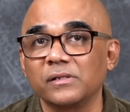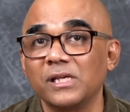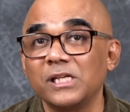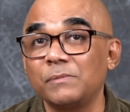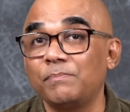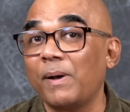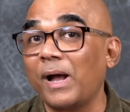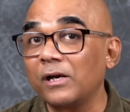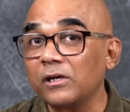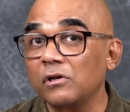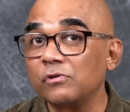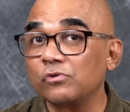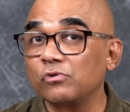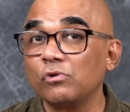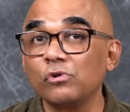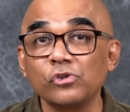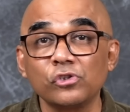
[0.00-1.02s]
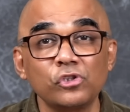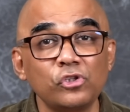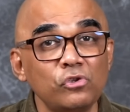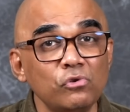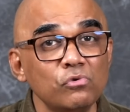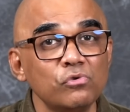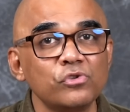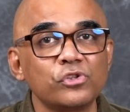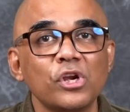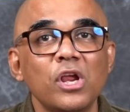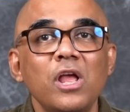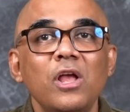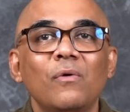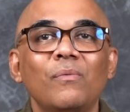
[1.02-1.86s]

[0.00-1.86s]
His background score is huge